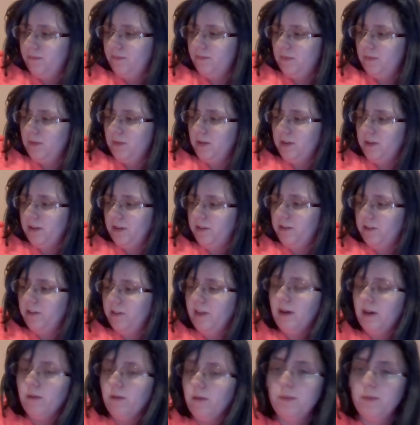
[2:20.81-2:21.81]
Okay, so
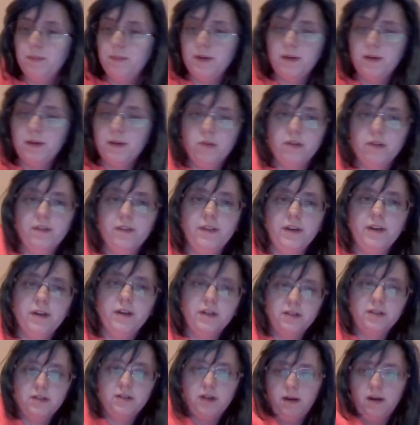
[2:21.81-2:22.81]
that would be one that
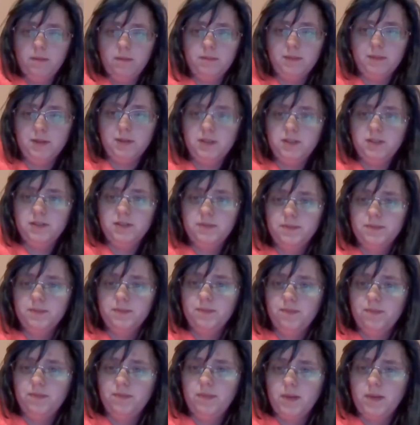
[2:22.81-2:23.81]
comes,
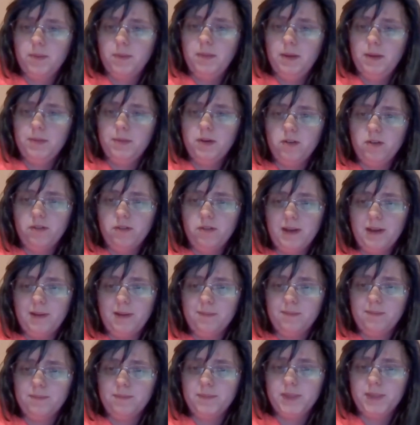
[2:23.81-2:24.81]
and maybe not that
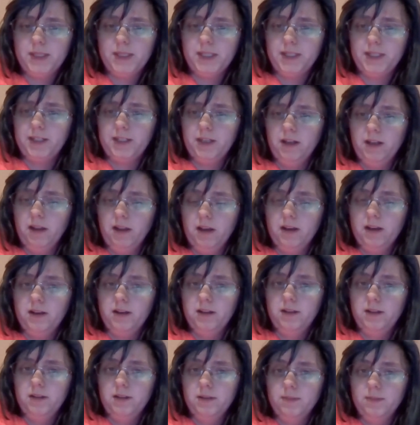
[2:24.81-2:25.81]
particular
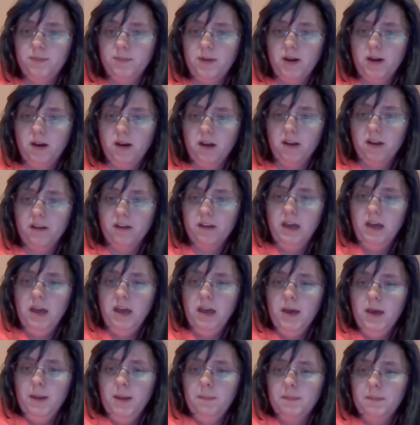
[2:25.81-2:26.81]
part,
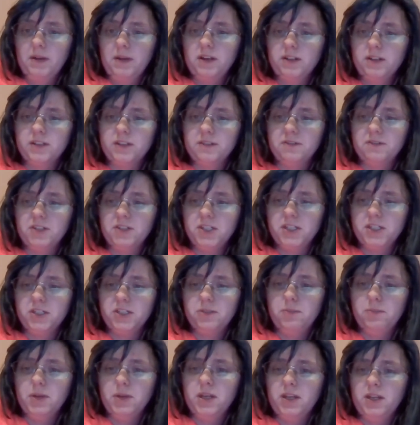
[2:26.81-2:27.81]
because I've changed
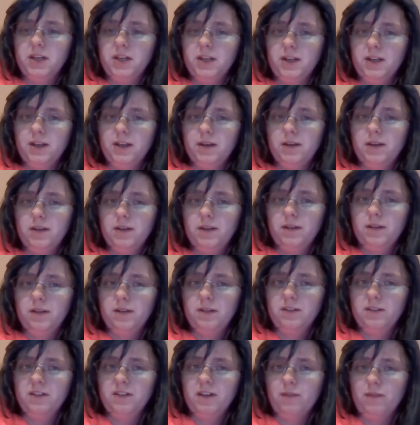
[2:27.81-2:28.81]
the beginning
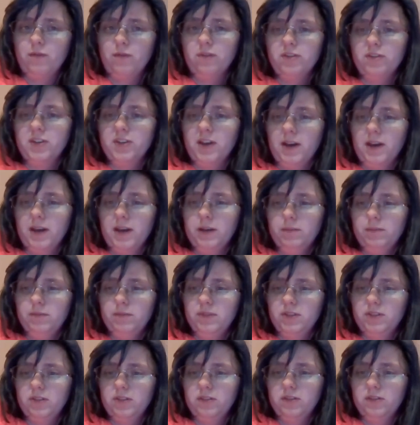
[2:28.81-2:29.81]
several
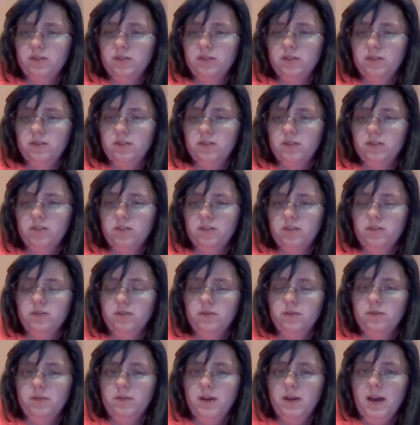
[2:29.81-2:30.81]
times.
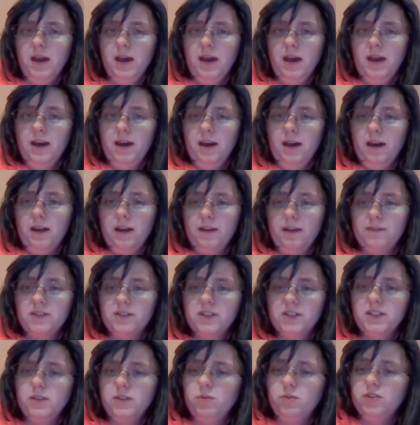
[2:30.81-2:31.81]
So I'll have to
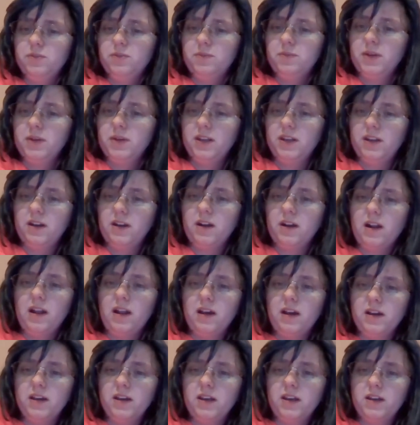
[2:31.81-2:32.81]
see which beginning I
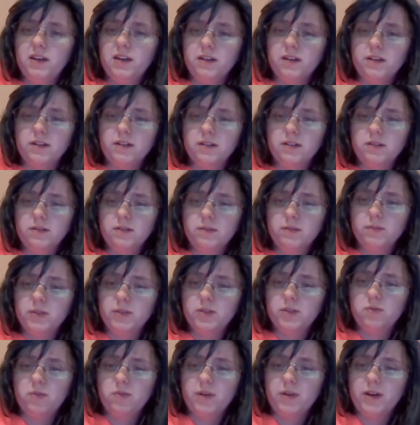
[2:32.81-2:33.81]
like and
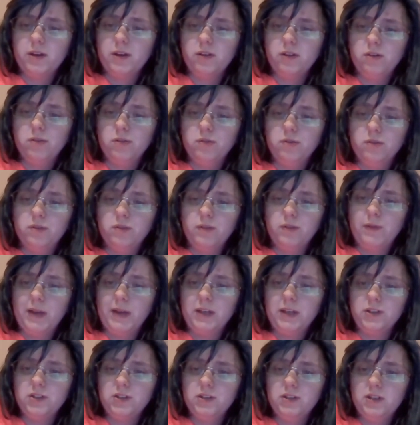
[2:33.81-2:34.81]
which one I use
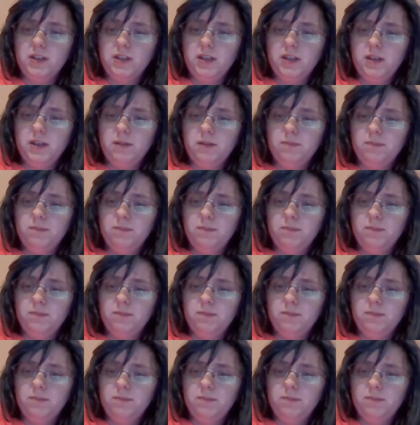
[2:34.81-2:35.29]
eventually